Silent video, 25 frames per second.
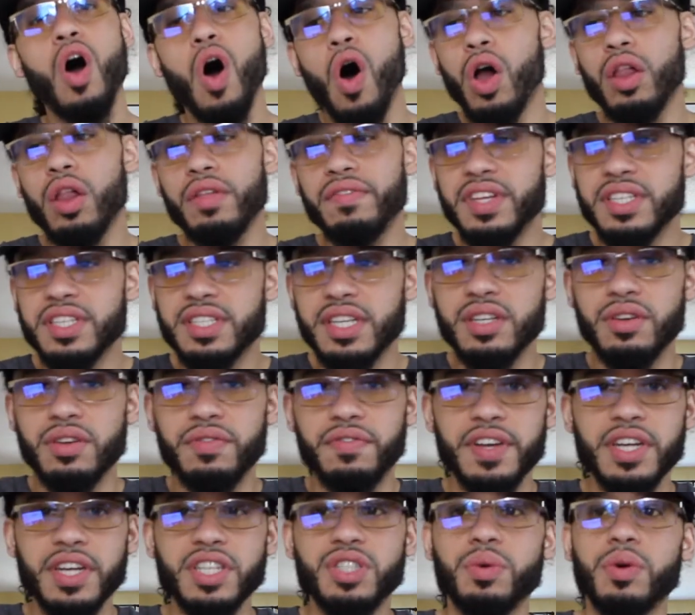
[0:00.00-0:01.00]
all of these
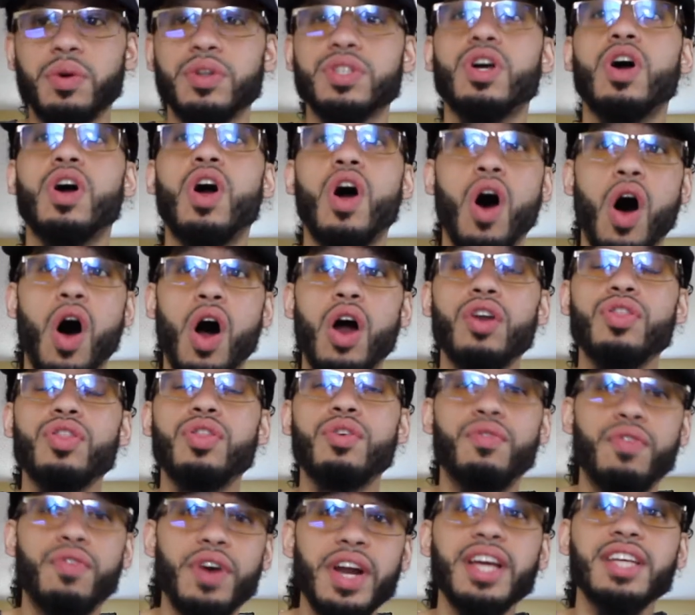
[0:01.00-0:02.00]
individuals are
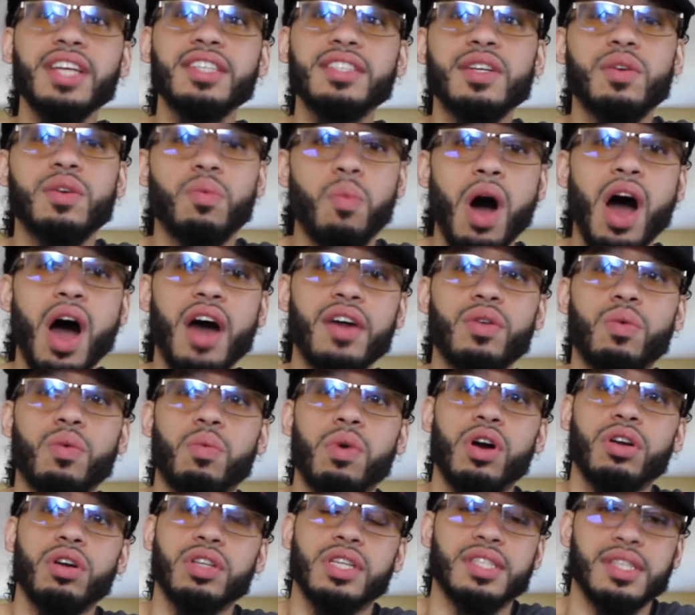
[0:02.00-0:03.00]
the reason why the
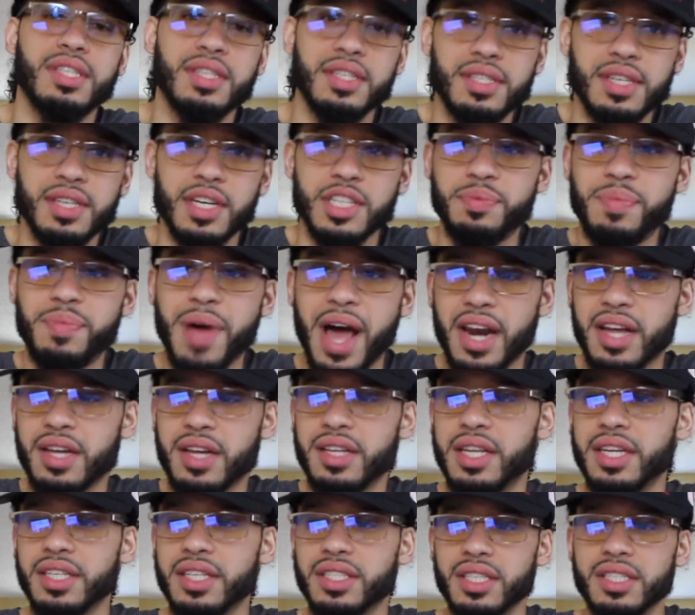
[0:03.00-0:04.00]
world is in such bad
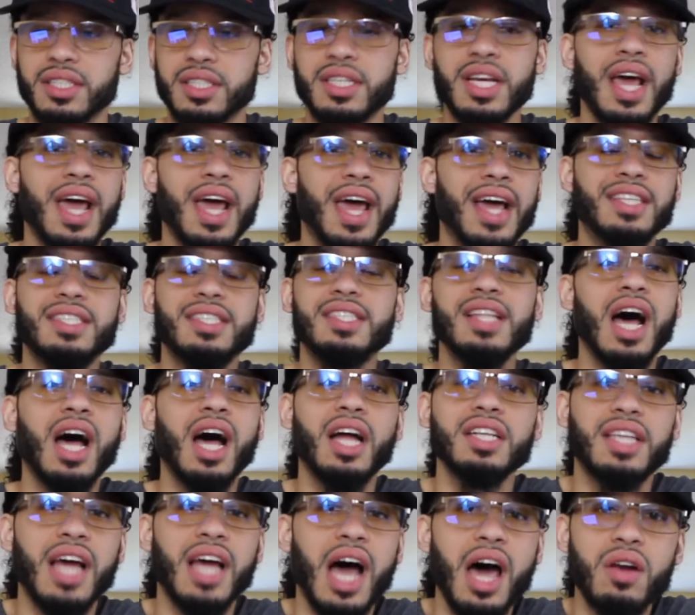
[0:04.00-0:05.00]
conditions. It's
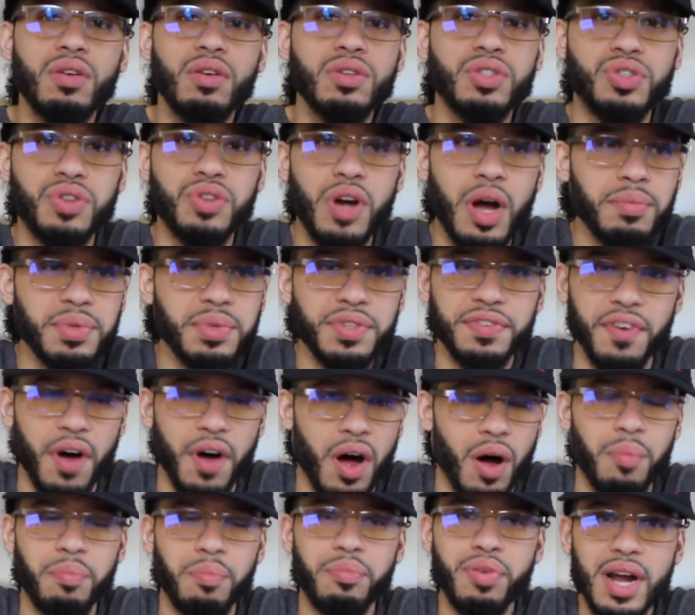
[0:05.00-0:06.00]
not Donald Trump's
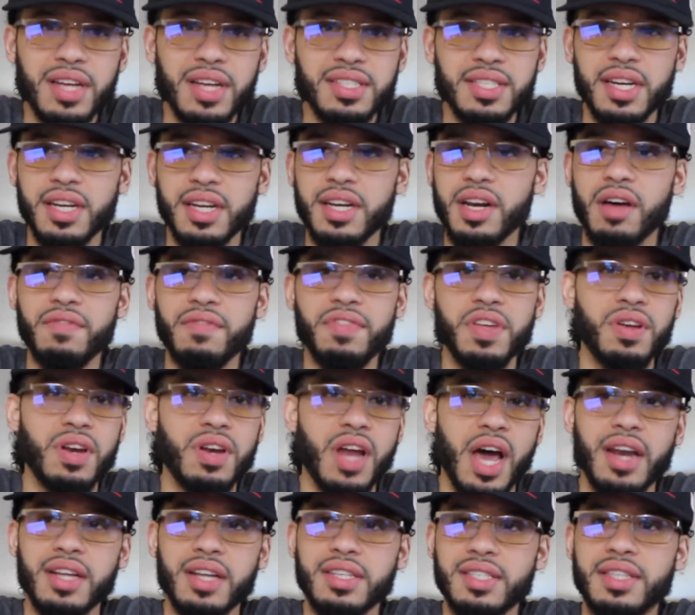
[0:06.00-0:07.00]
fault, President of the
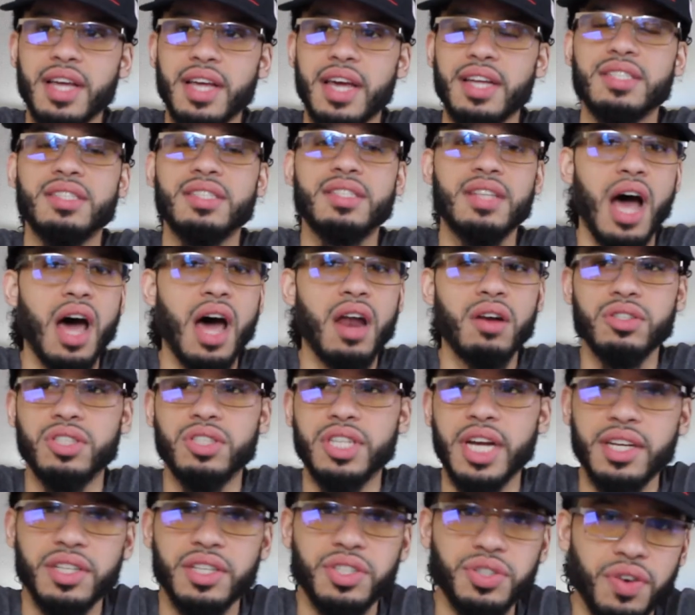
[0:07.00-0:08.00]
United States, Donald
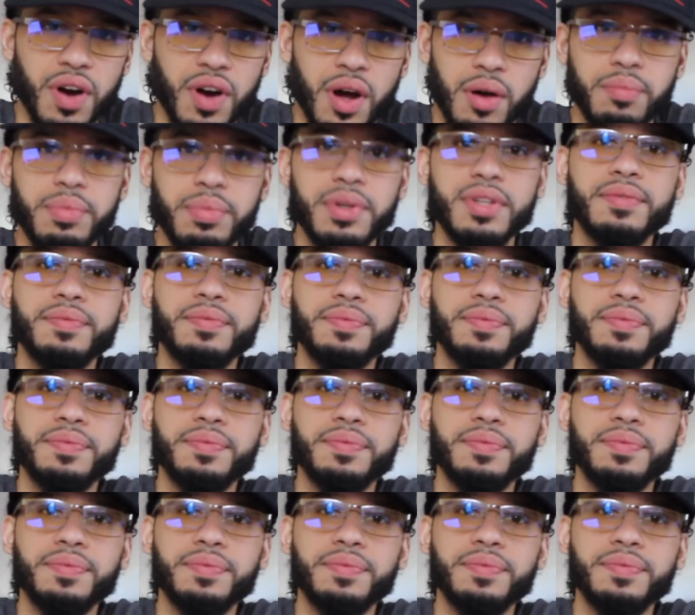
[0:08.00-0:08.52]
J. Trump.